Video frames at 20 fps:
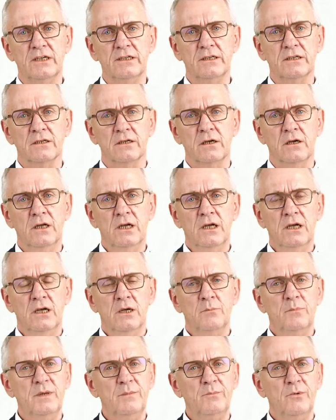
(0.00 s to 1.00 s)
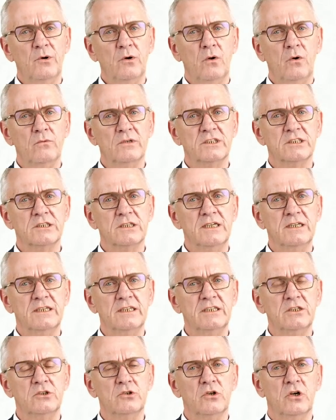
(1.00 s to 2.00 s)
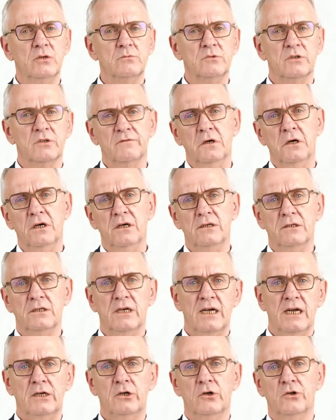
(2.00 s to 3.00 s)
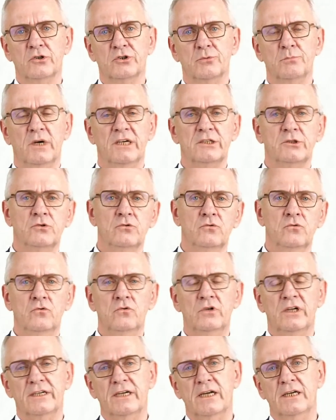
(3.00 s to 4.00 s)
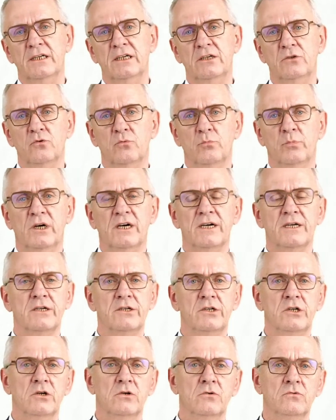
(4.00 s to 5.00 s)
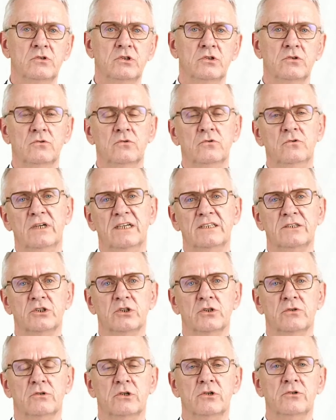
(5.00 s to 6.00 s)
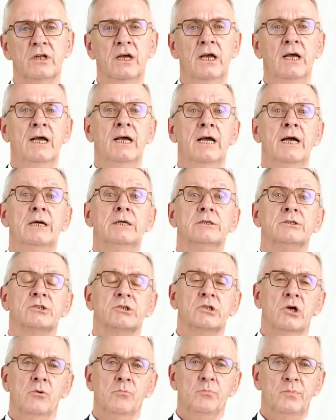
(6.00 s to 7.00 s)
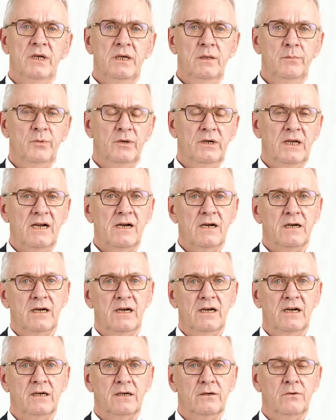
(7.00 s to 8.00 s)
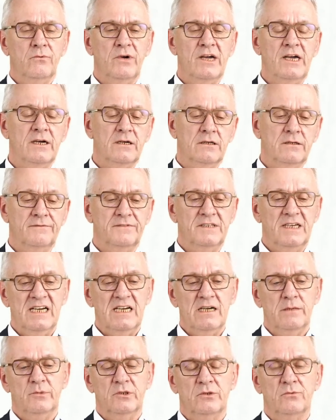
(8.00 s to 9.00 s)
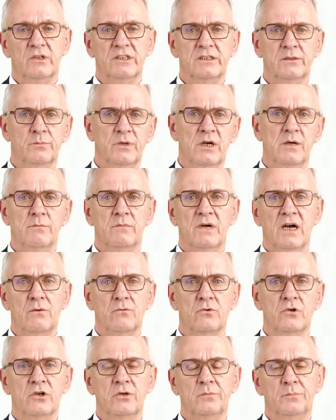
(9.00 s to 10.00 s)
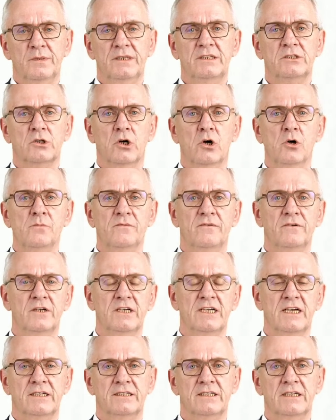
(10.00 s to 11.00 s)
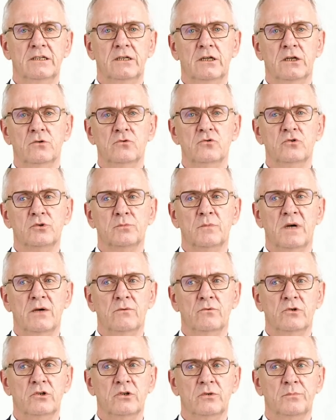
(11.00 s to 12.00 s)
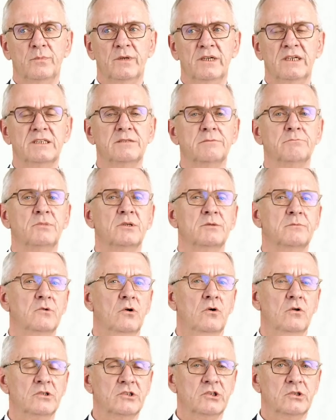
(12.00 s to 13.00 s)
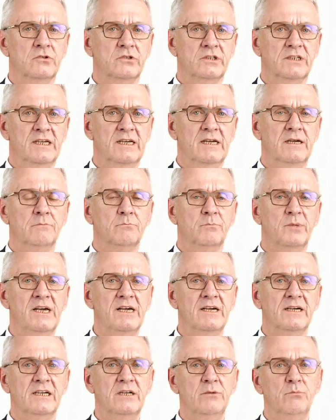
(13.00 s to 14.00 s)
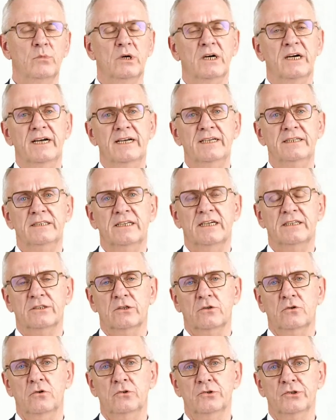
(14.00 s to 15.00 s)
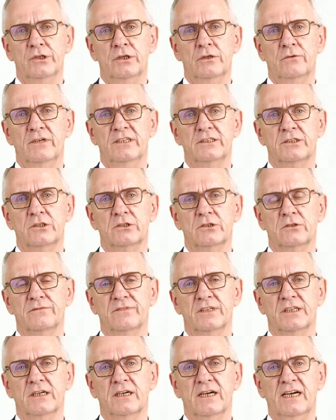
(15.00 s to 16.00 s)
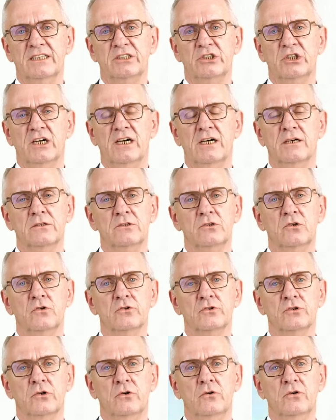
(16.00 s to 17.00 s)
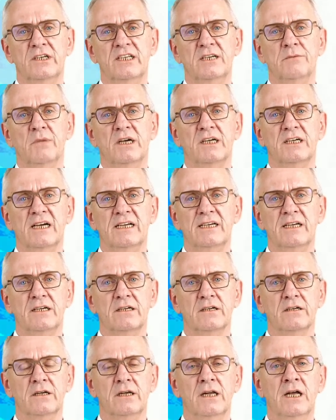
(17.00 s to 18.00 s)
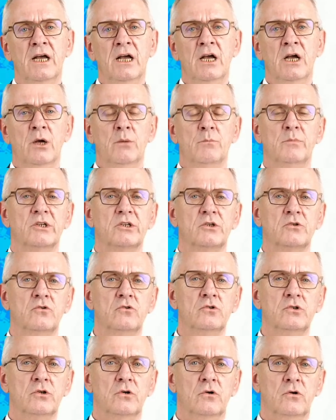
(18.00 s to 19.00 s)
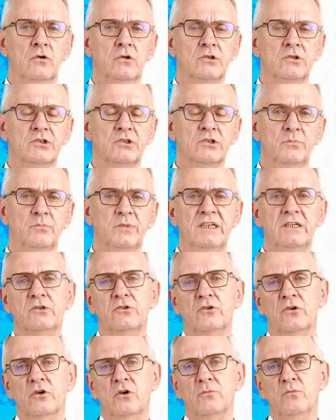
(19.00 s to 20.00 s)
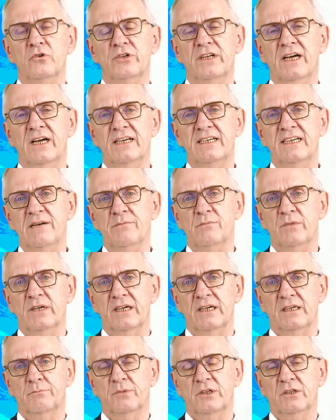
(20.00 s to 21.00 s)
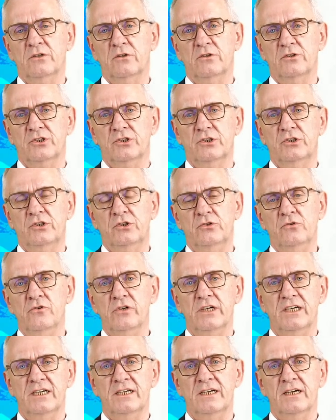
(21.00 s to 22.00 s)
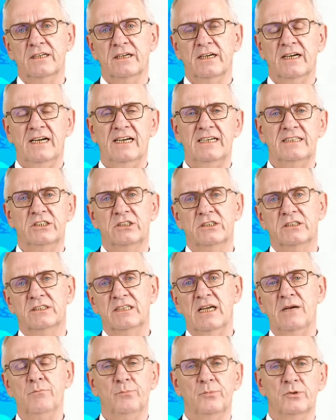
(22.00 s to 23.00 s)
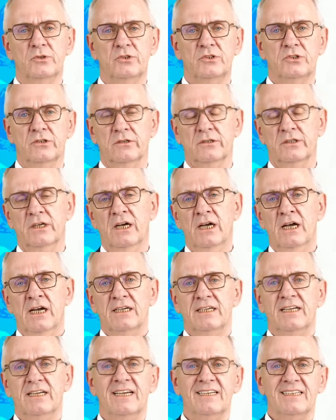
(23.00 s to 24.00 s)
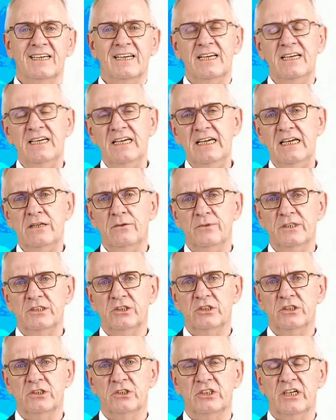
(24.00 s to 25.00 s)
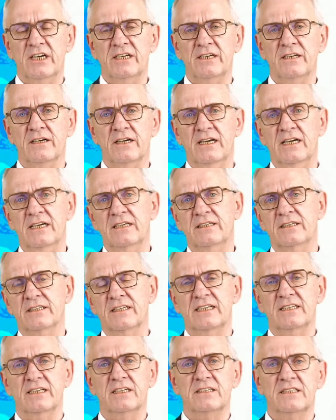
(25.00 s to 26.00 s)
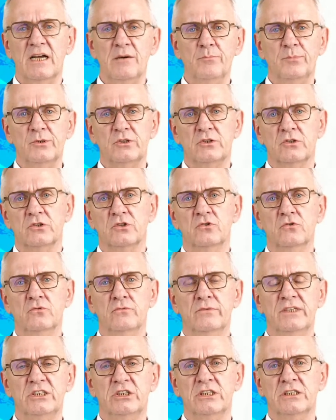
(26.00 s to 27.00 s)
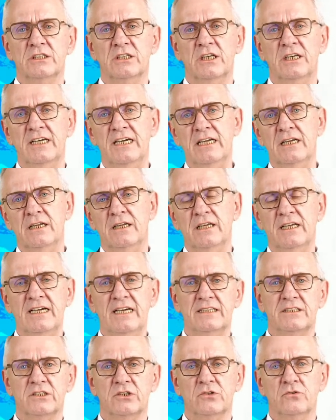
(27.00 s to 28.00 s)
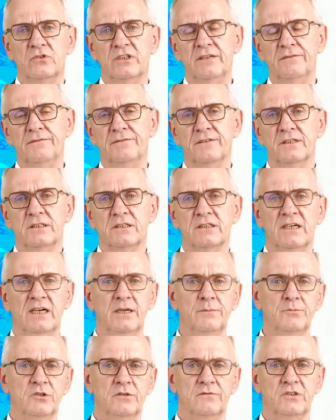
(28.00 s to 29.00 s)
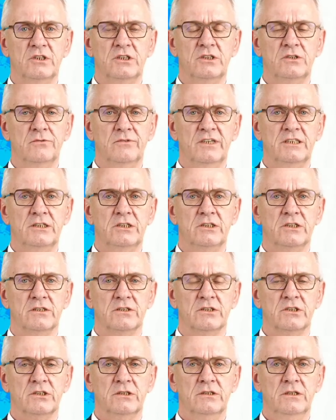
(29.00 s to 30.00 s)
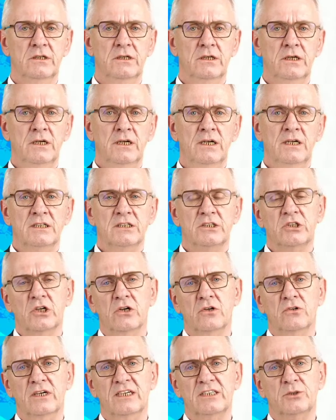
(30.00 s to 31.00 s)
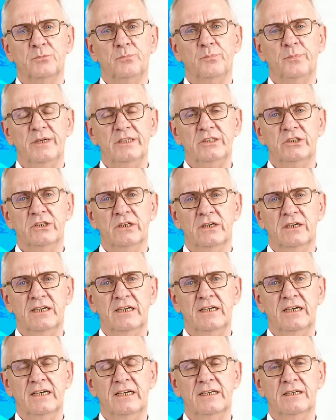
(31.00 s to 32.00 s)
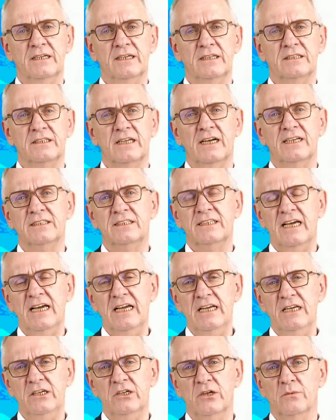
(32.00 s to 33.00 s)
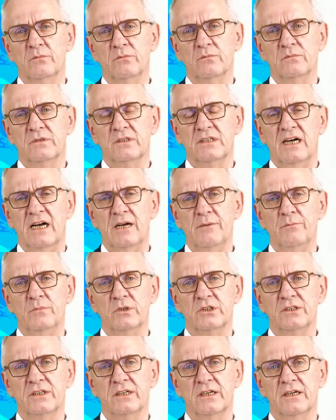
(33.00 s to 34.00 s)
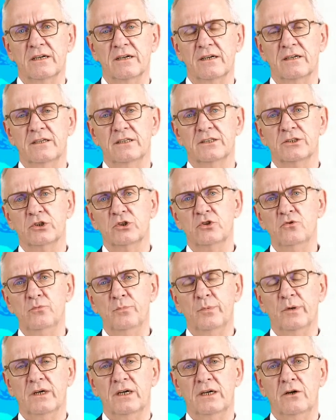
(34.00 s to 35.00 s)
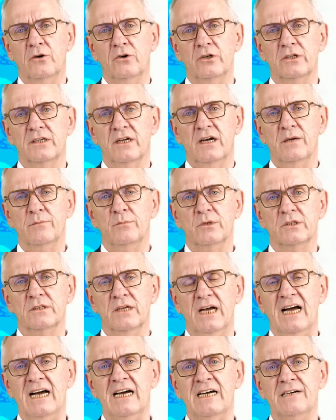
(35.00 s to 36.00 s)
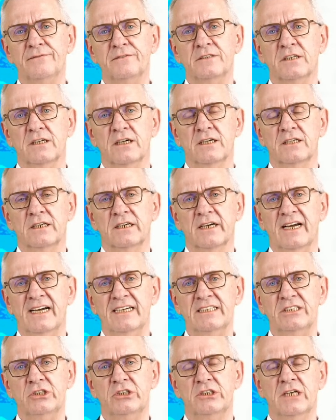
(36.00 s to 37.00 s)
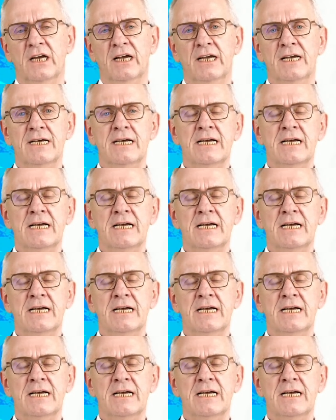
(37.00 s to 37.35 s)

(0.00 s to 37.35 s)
general, people always think in terms of, oh, I lost my tool and I need to buy a new tool and so on. Some people are aware of, yeah, but what about my workpiece? Hopefully I didn't lose my workpiece, but also there, bear in mind that the consequences of a crash are not only mechanical, but could also be thermodynamic, because during a crash, temperature, the heat which is generated and the temperatures to which it leads to different types of situations. So especially in titanium type materials, superalloy type material, after a crash,